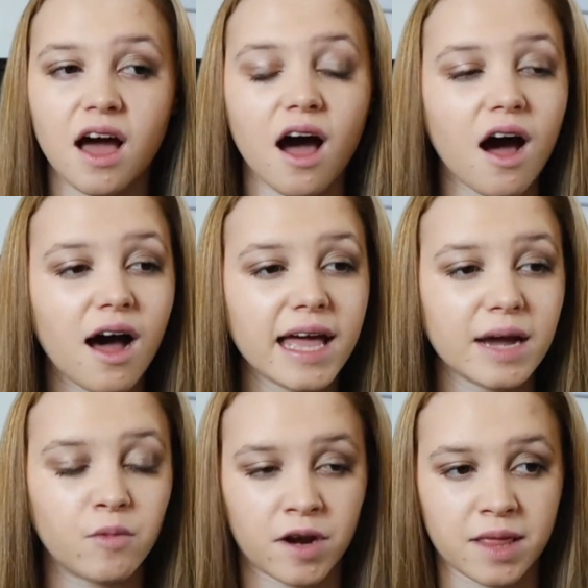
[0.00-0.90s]
I
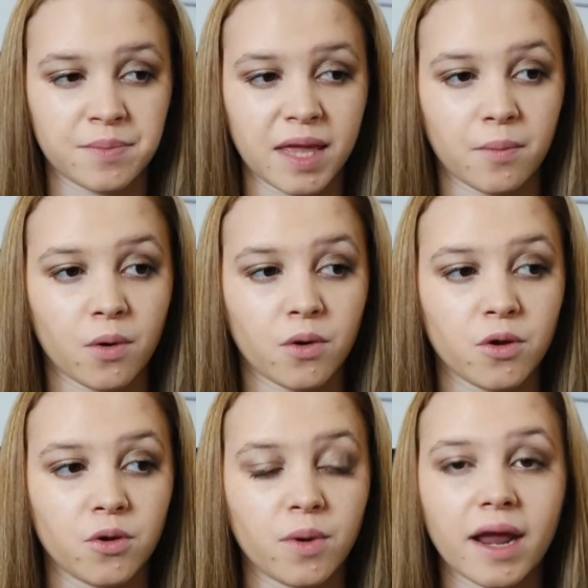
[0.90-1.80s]
am one of them people
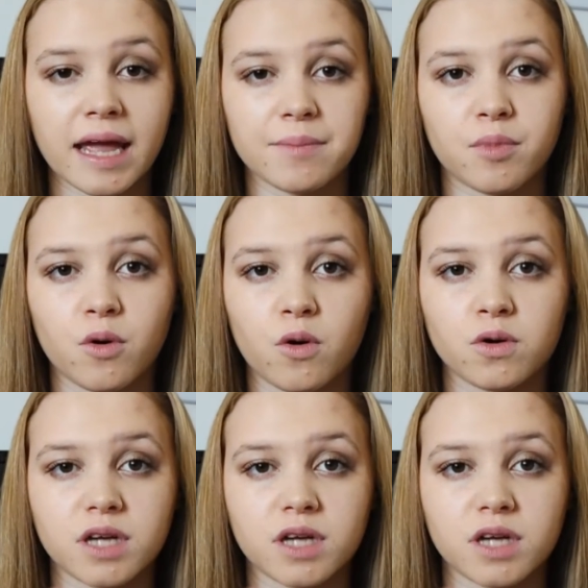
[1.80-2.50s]
who, when I get bored,